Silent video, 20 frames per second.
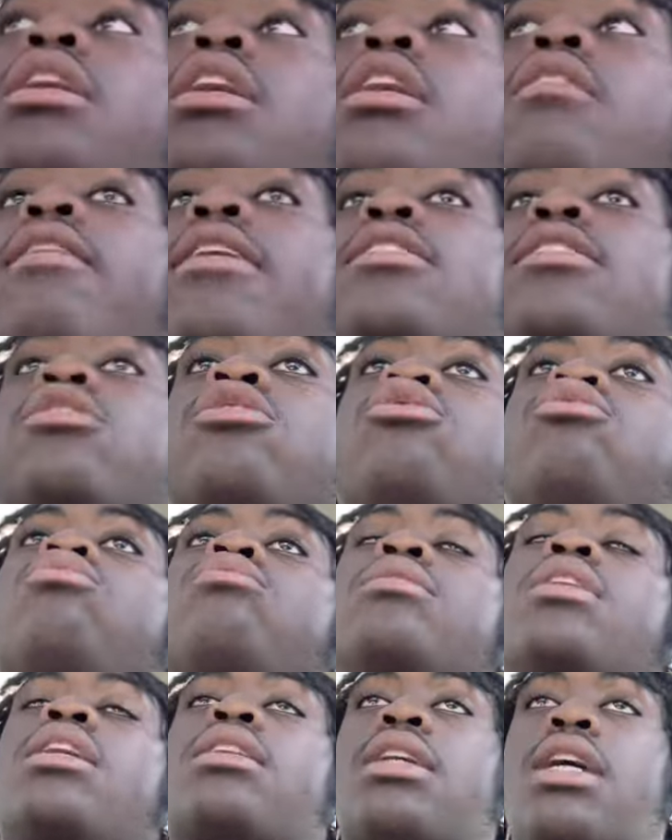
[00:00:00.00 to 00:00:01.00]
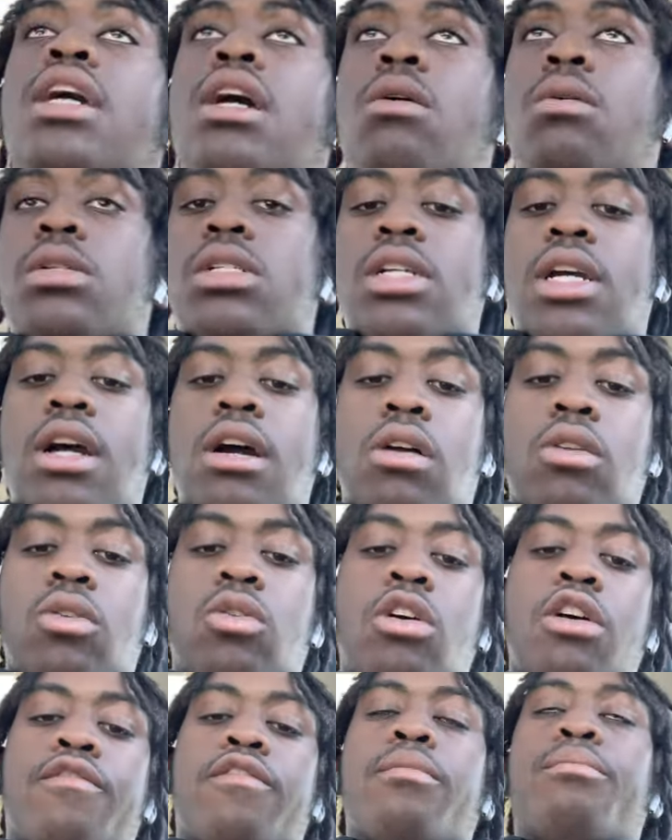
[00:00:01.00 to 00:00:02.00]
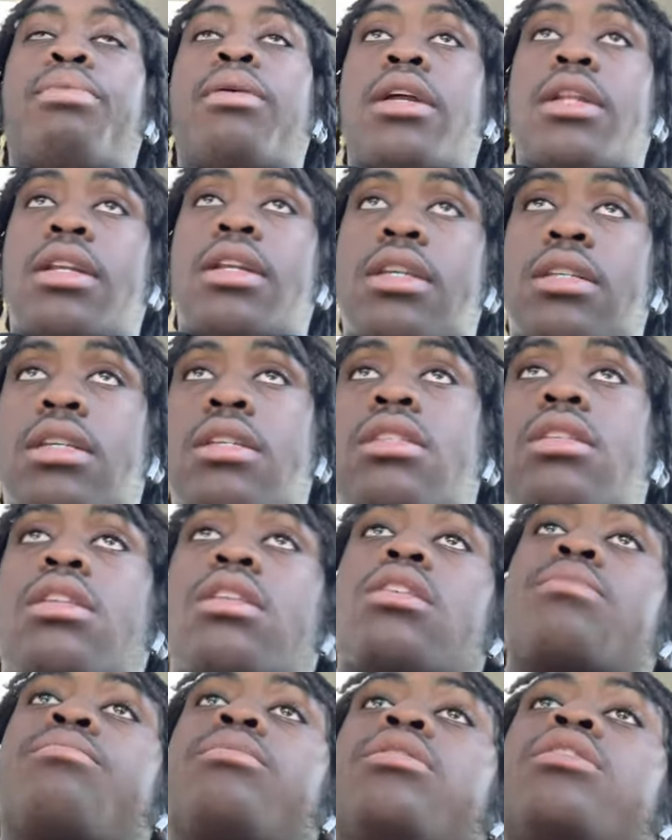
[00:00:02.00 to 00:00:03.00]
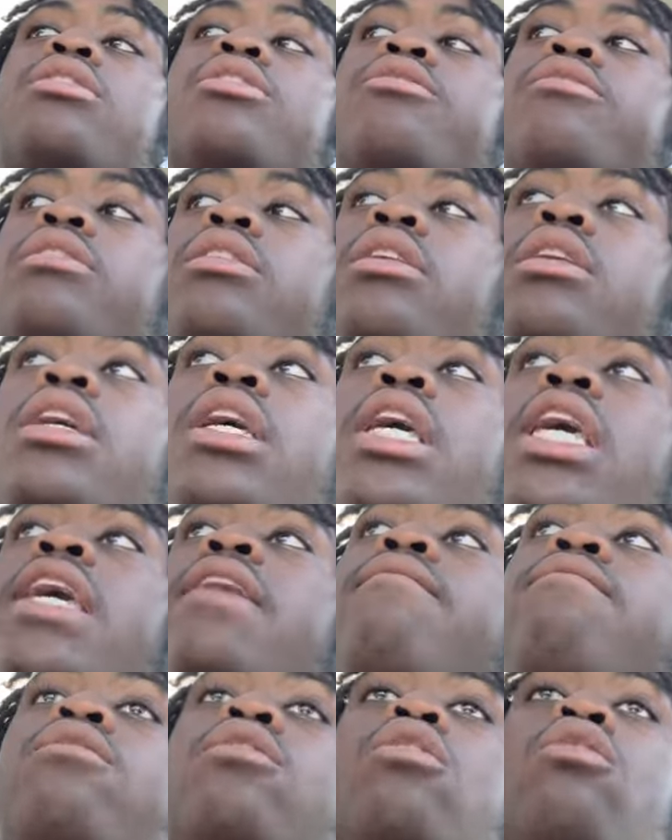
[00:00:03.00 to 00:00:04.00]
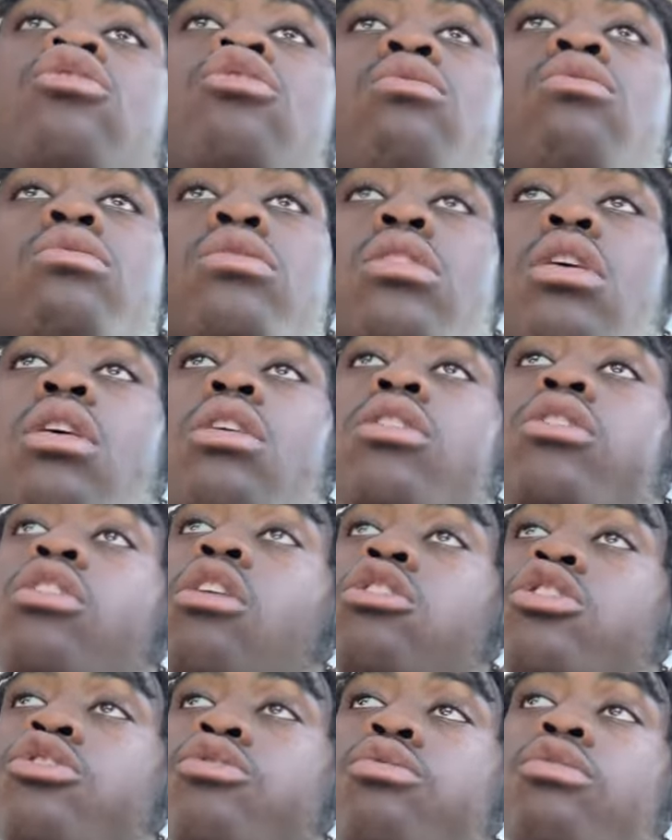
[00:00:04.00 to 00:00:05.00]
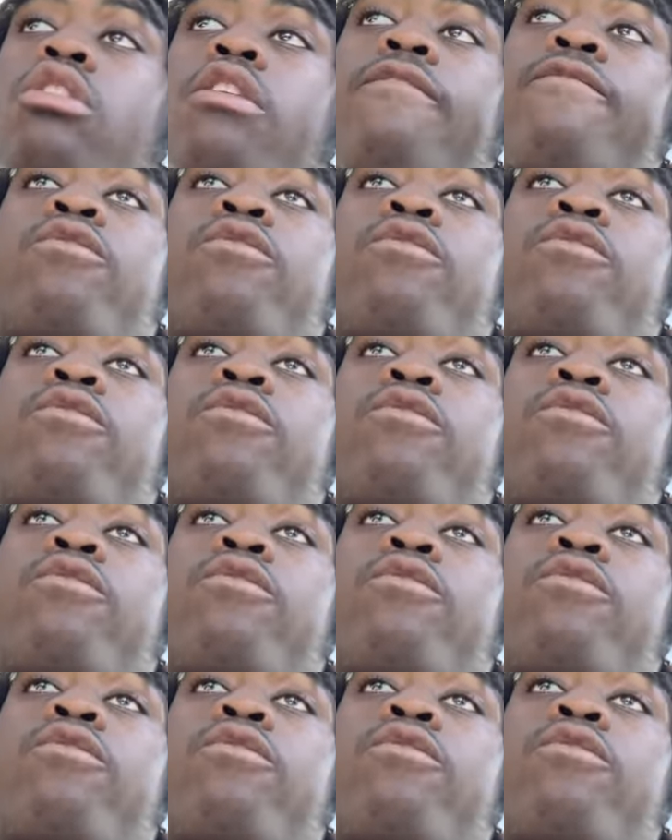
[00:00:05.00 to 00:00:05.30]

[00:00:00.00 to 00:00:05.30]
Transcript: Right, so you thank Yahweh our Lord for putting us into this ministry. Even though you was an adulterer, a